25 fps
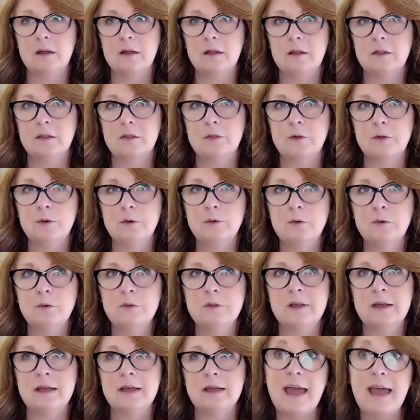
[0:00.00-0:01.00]
through
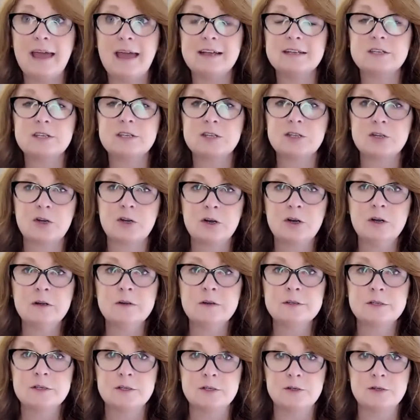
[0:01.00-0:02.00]
the
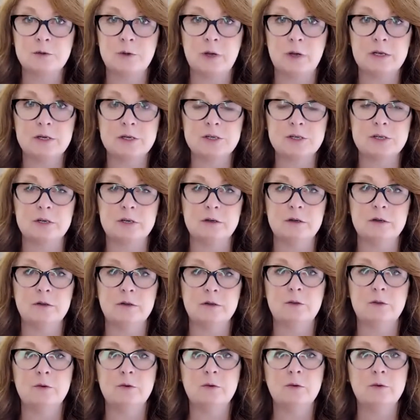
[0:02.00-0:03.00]
external situation,
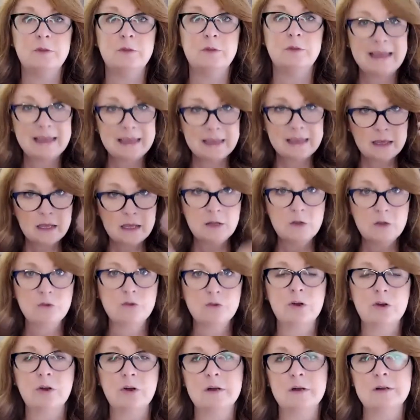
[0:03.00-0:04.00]
through the
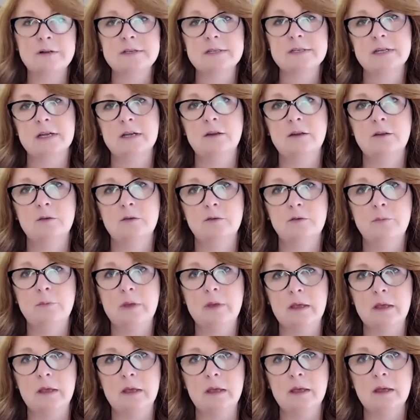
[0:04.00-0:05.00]
internal state of
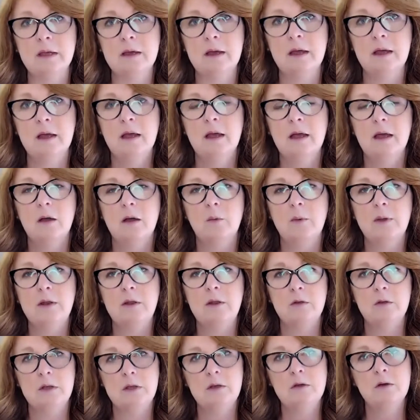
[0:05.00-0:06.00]
being, when
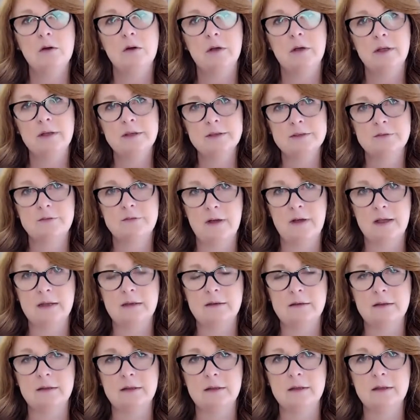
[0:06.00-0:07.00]
your ego is
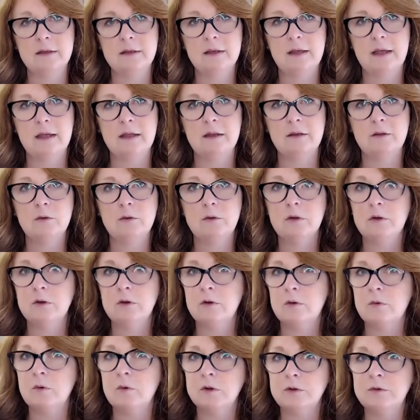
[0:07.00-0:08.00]
fighting and you don't
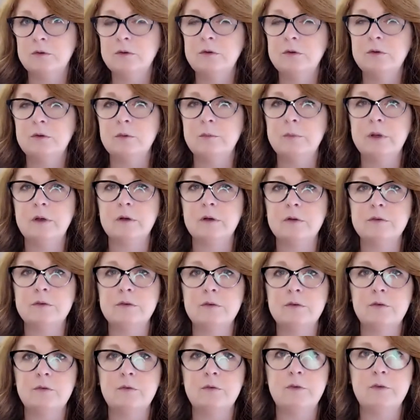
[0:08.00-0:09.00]
know what to do because
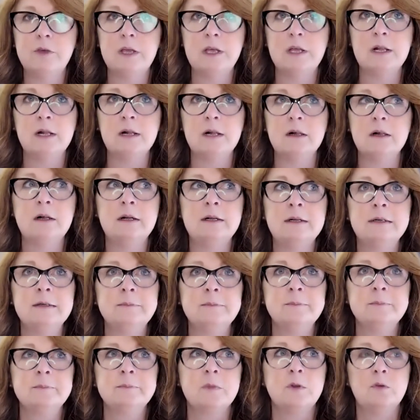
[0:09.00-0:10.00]
you feel
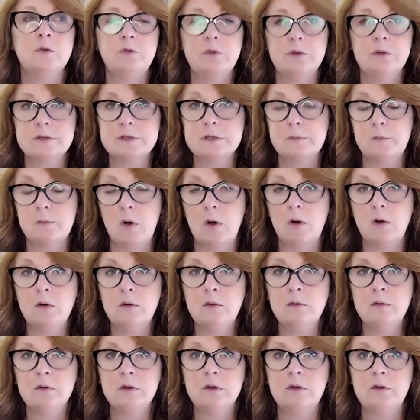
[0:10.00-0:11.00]

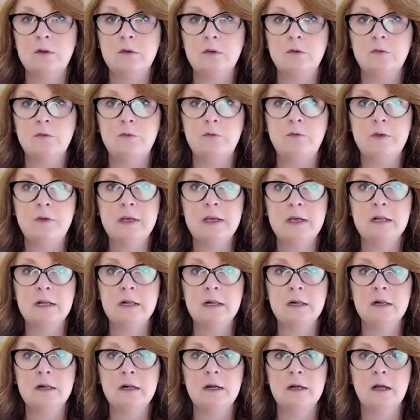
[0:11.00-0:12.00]
small, you
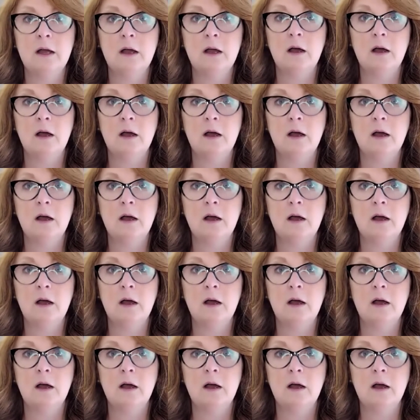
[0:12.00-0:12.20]
feel